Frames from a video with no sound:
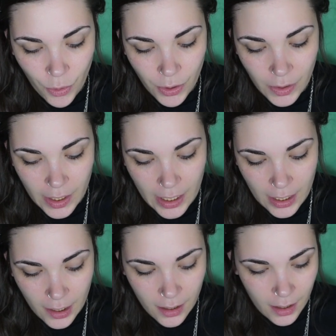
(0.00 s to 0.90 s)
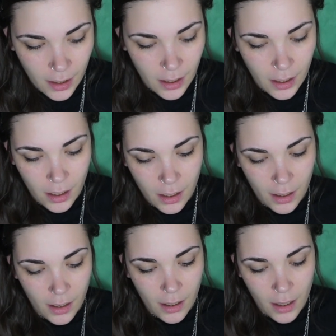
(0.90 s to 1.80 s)
really
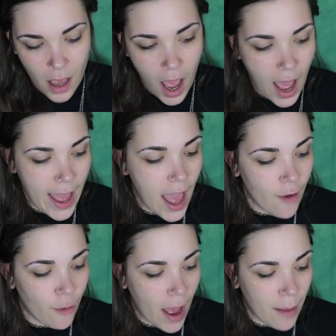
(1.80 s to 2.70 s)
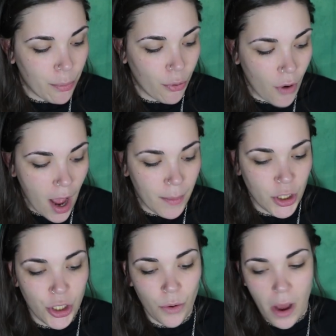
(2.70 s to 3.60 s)
I have I
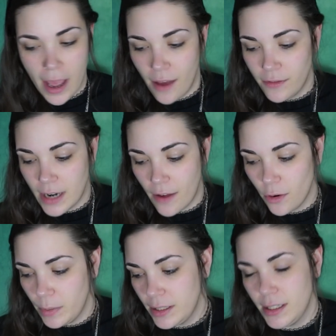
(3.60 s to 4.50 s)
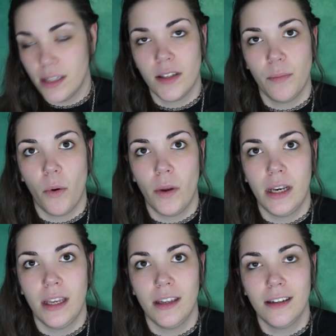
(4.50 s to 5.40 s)
promise you I have never been
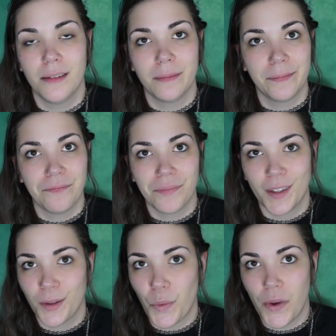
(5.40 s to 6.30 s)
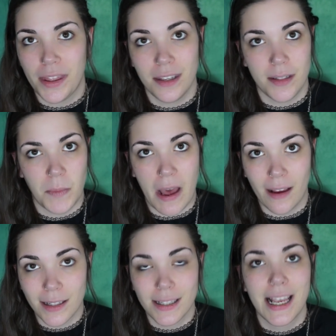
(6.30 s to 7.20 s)
disappointed with this
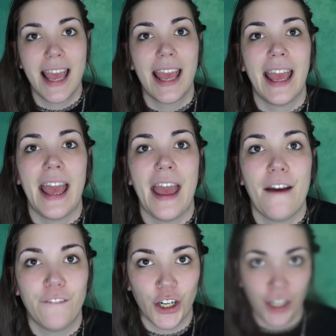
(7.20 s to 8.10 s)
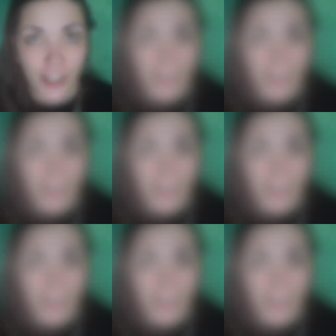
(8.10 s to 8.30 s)
box ever.